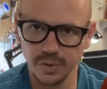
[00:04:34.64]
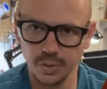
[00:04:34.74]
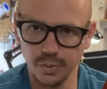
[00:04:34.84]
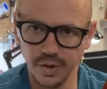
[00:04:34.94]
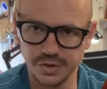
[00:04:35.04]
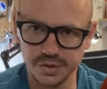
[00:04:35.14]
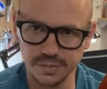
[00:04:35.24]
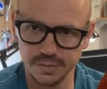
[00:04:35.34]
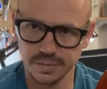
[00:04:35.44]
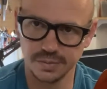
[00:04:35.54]
which
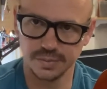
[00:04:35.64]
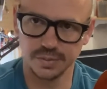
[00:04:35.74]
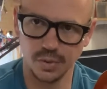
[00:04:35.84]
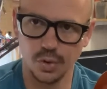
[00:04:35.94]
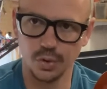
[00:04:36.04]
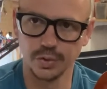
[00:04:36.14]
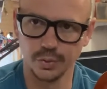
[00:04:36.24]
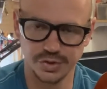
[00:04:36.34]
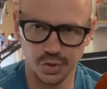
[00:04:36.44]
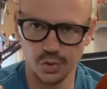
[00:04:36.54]

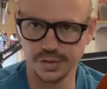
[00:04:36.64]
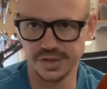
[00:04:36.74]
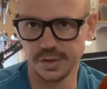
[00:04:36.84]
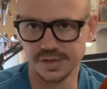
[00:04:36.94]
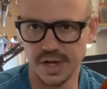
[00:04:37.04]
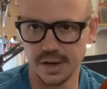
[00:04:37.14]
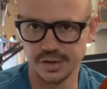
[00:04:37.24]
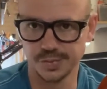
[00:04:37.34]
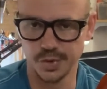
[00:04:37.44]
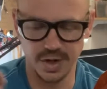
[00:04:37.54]
holds the other side of the
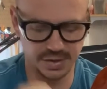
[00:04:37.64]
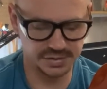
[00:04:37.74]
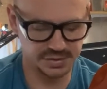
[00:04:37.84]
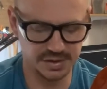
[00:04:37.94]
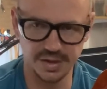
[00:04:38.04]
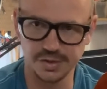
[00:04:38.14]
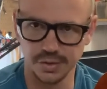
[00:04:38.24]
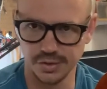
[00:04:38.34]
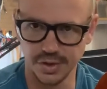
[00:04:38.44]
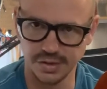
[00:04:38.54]
springs, and these are
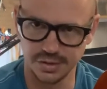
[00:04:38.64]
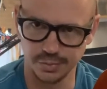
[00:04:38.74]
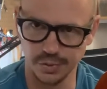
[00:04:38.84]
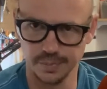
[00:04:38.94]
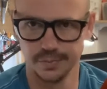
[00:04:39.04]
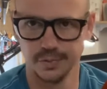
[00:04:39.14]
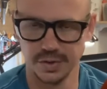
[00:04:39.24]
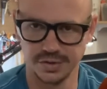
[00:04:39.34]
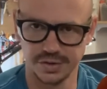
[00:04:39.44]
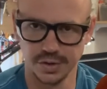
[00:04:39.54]
adjustable,
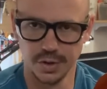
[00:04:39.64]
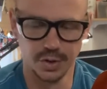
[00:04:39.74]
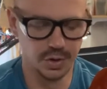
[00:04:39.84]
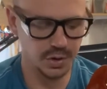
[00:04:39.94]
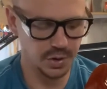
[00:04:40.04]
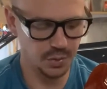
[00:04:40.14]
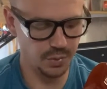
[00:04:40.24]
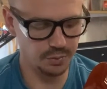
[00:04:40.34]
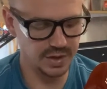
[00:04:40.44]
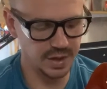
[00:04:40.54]
which when
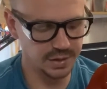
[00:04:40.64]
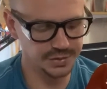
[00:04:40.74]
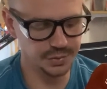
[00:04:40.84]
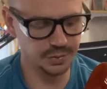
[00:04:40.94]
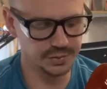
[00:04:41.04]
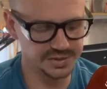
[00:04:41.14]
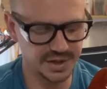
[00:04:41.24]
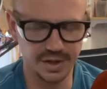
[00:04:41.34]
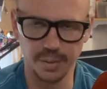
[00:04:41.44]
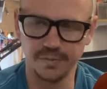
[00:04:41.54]
we get into
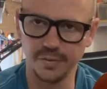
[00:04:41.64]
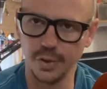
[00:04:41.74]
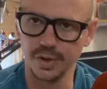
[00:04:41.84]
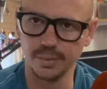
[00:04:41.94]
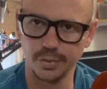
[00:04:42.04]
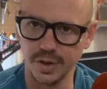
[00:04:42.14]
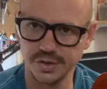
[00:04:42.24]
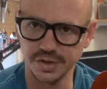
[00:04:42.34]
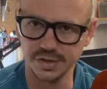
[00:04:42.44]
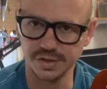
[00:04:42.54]
setting up floating
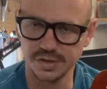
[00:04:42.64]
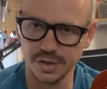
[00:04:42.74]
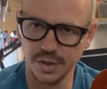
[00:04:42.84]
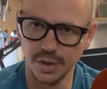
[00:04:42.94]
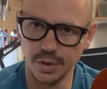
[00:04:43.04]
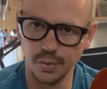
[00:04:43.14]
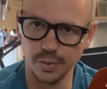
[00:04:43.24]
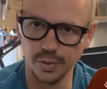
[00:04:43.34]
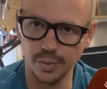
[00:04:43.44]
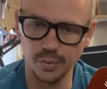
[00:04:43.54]
bridges,
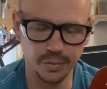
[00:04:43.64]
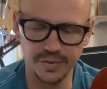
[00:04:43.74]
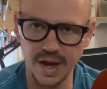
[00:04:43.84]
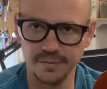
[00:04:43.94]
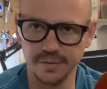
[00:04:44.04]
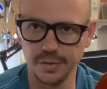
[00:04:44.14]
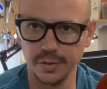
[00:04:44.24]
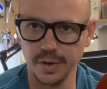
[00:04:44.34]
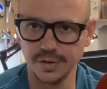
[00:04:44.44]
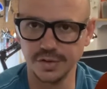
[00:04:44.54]
we'll dive further
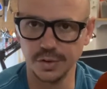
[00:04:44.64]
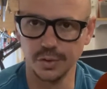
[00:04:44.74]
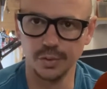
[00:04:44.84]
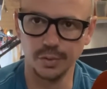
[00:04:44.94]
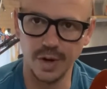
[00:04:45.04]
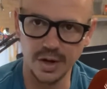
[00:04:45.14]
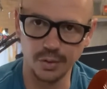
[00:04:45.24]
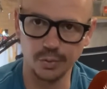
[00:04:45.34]
into when